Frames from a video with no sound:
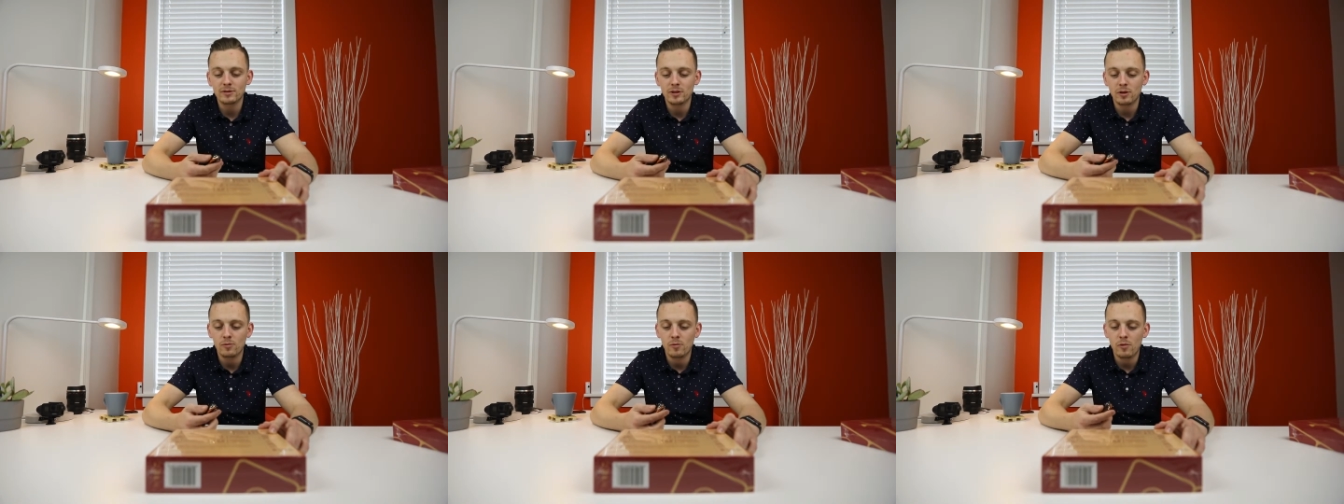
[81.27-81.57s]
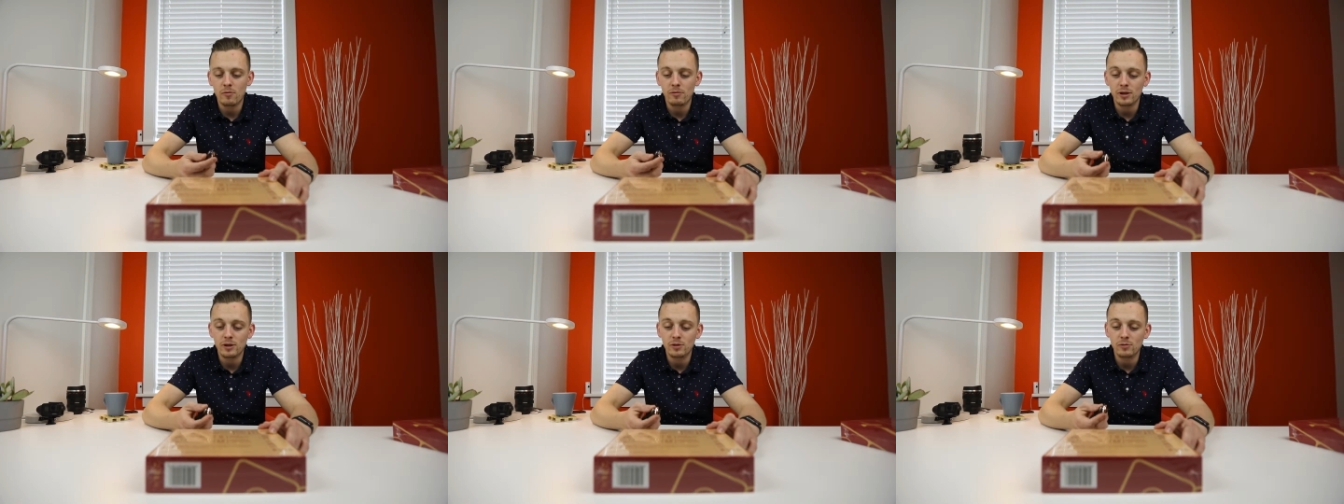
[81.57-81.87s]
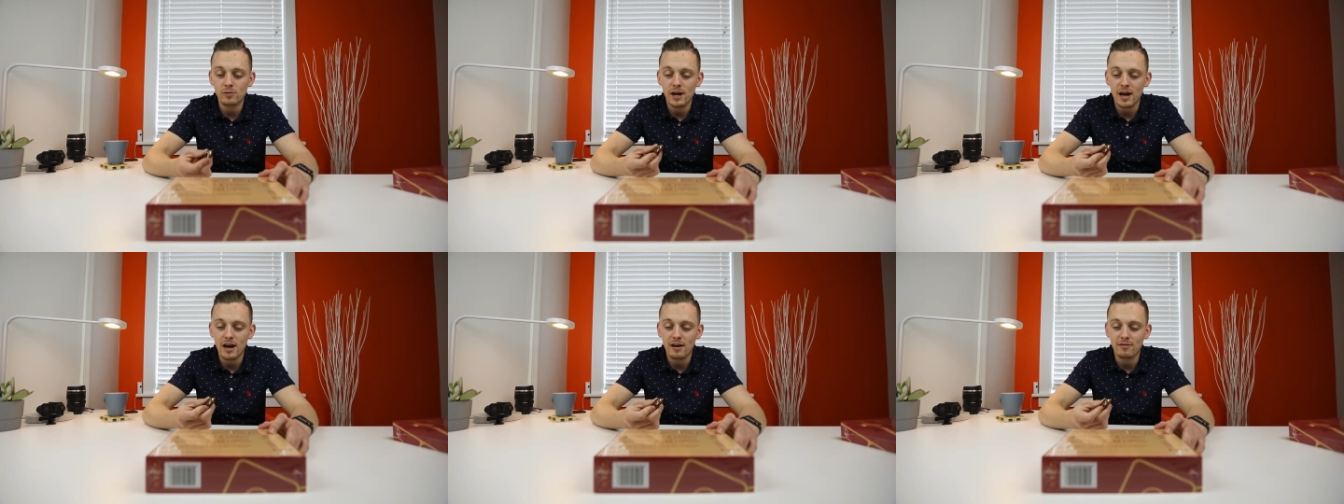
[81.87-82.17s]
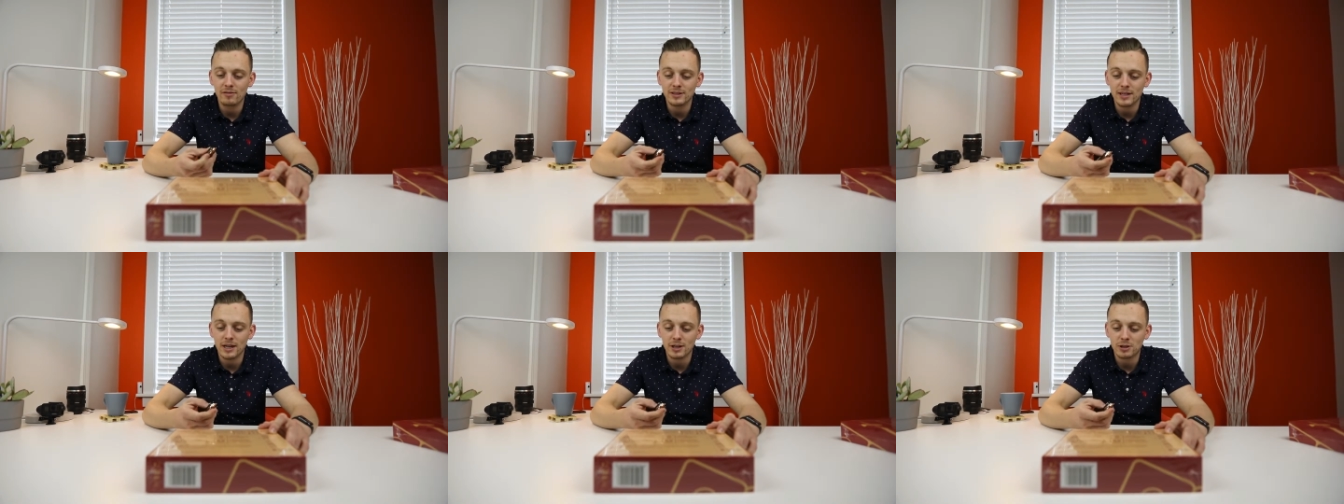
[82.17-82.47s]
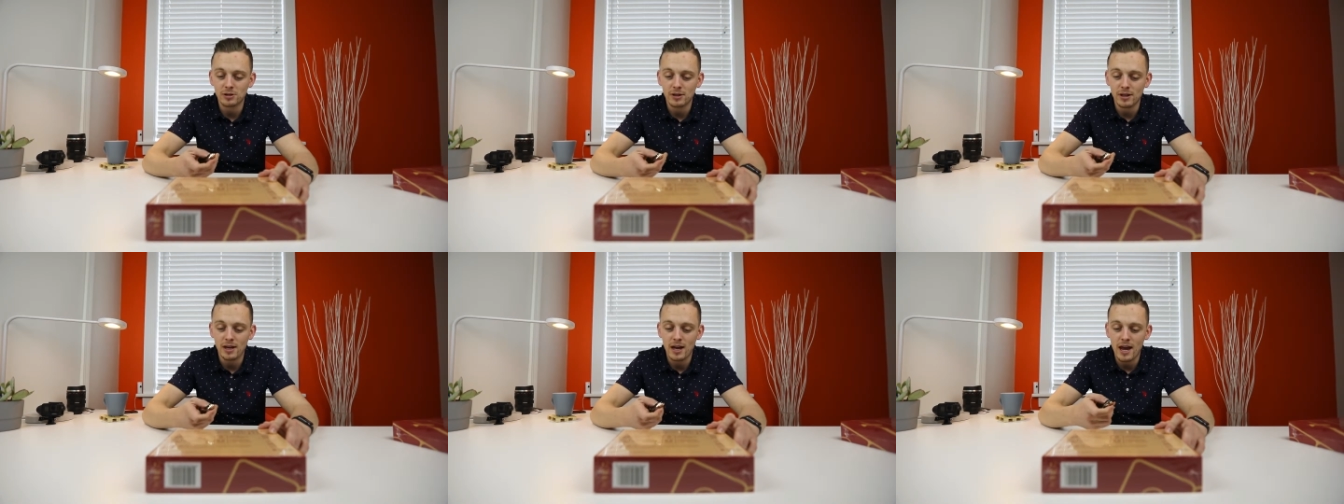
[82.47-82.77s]
so what we do have is
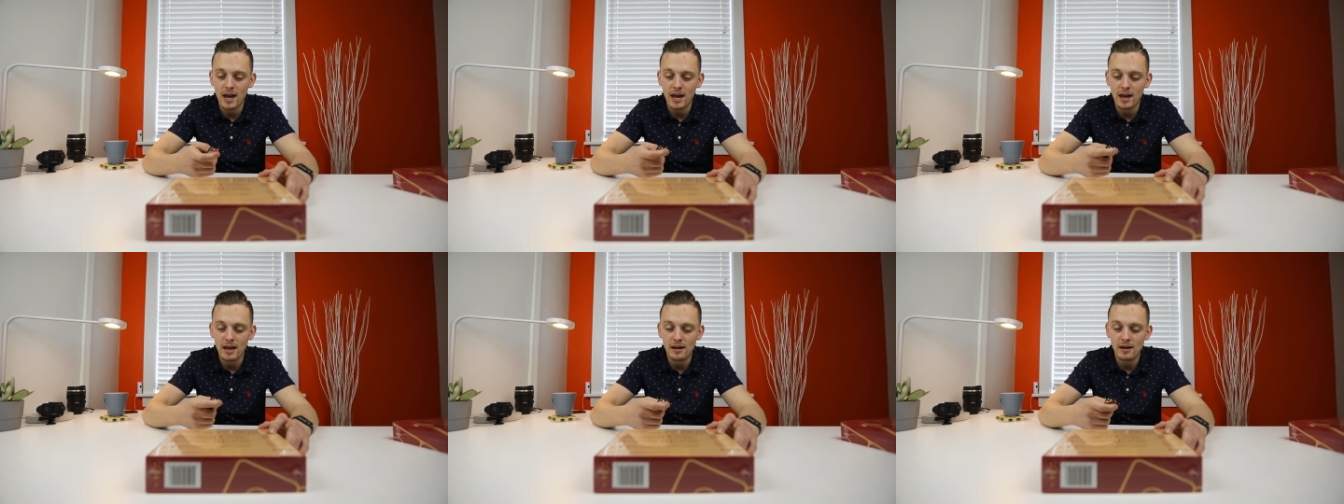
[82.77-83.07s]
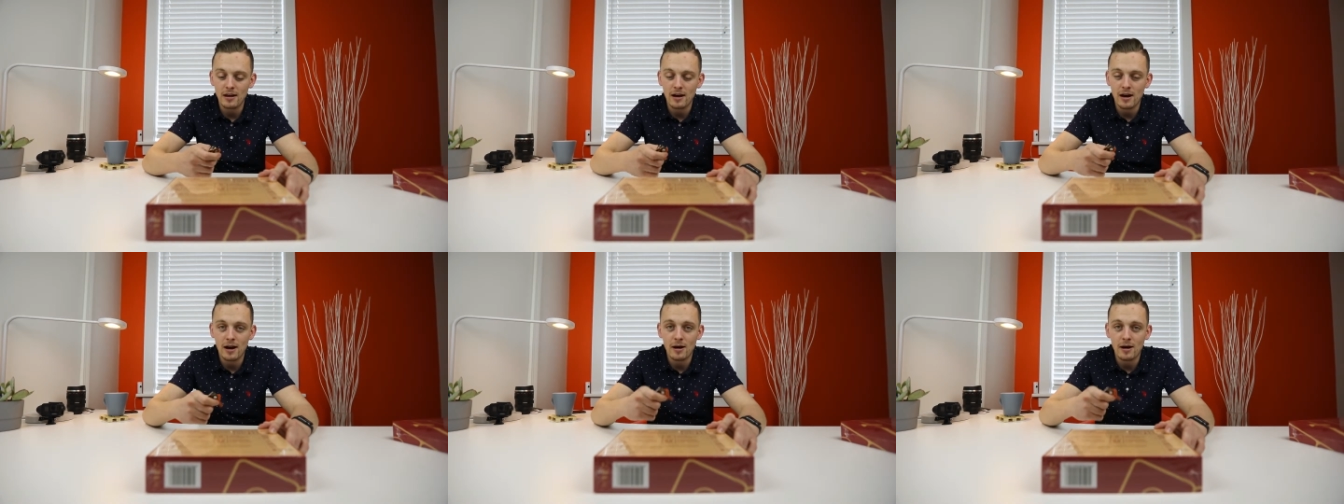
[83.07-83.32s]
actually a